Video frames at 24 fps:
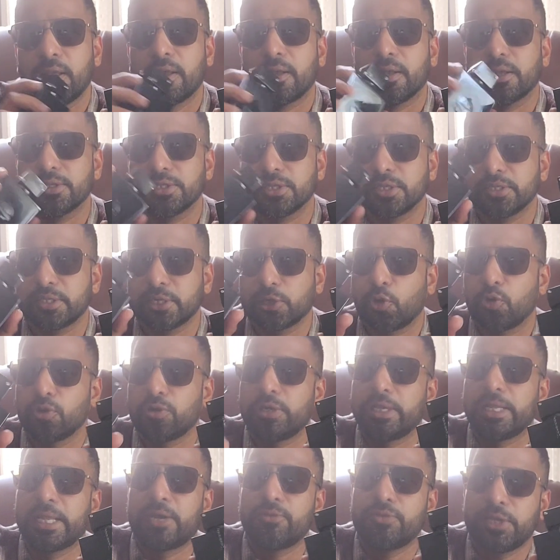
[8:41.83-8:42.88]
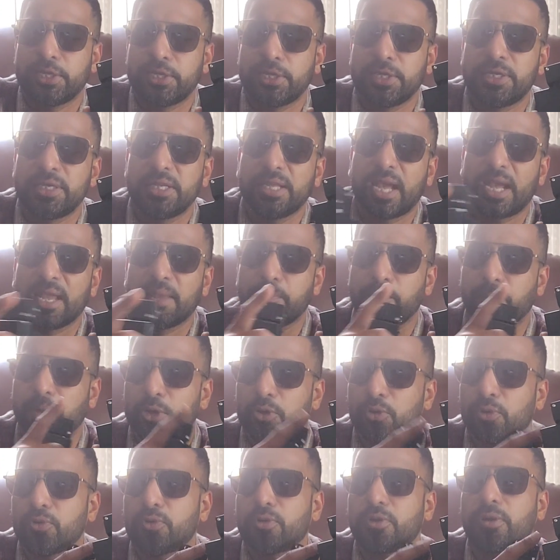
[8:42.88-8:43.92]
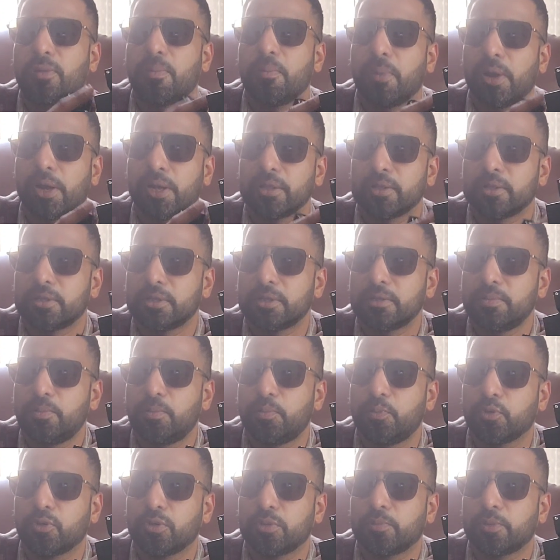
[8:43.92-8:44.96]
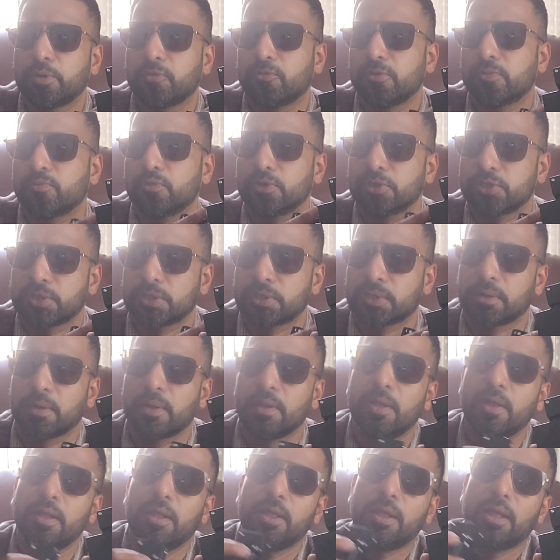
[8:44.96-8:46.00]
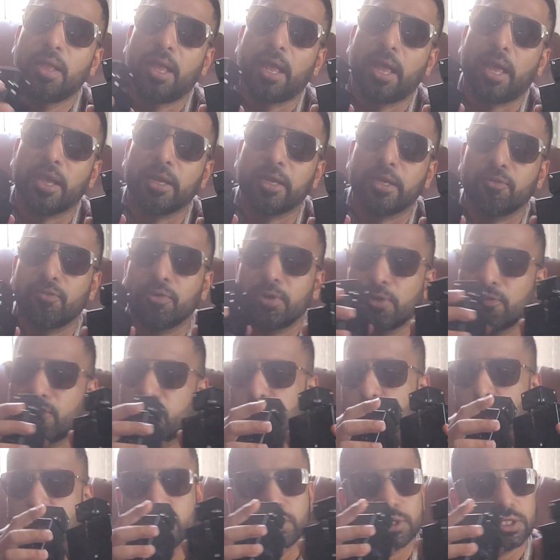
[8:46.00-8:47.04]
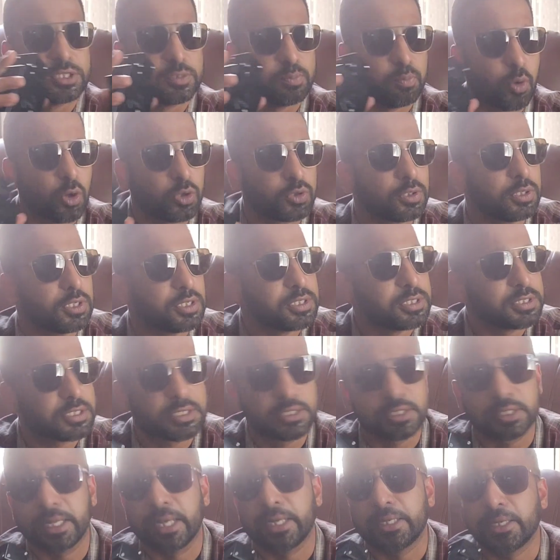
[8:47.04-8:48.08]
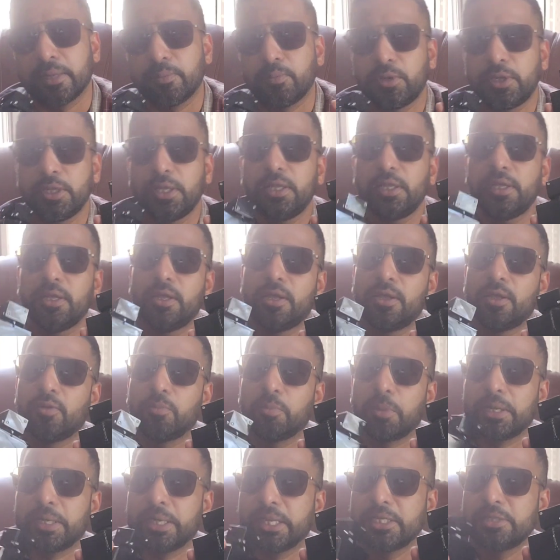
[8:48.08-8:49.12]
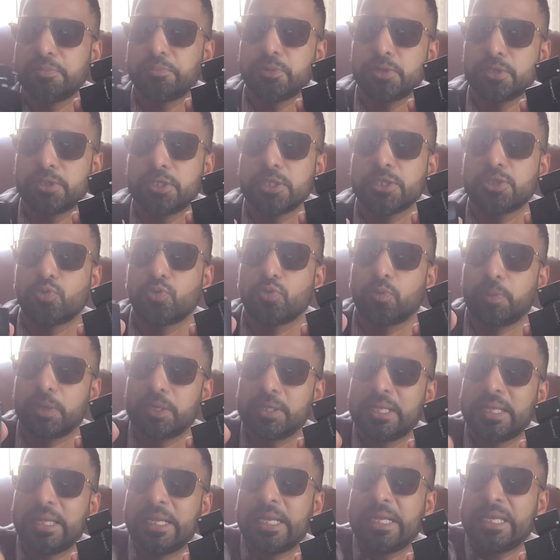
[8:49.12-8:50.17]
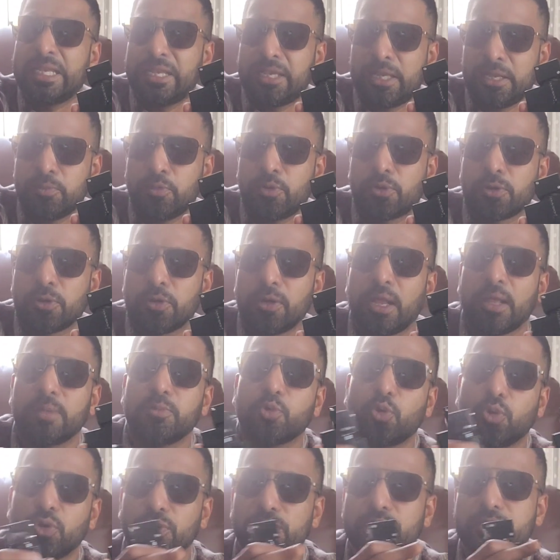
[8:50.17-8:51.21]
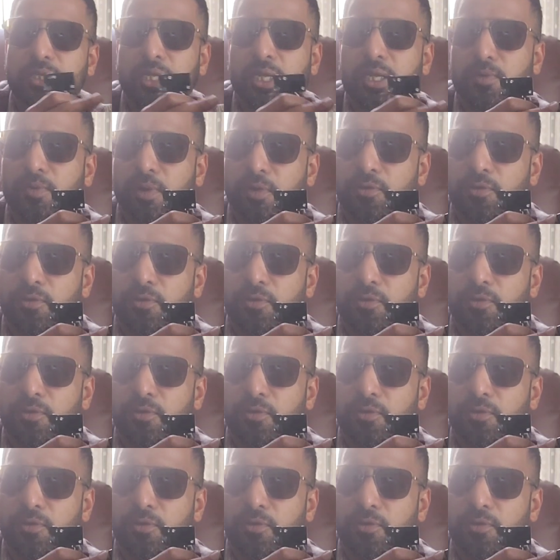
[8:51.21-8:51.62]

since I already have the EDT, I may not buy the pure Parfum version. And even if both these bottles get empty, my next purchase would be the EDT bottle. I'm going to stay away